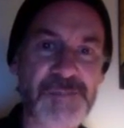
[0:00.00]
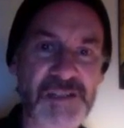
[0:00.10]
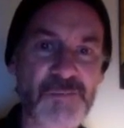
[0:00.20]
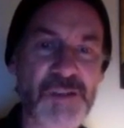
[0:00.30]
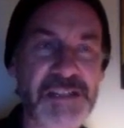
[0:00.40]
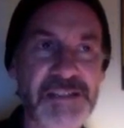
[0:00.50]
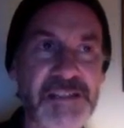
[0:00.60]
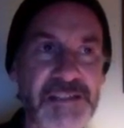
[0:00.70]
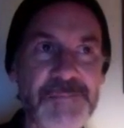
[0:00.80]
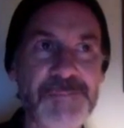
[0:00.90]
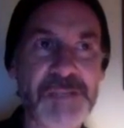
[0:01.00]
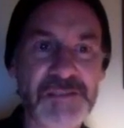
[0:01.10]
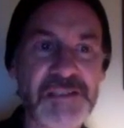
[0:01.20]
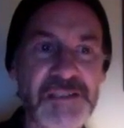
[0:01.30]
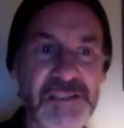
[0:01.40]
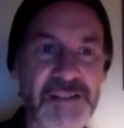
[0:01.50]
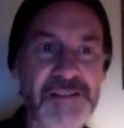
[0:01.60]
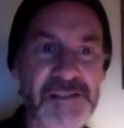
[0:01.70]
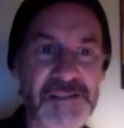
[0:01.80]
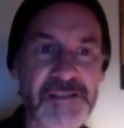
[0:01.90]
to wait another 1,000,000
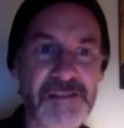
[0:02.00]
years.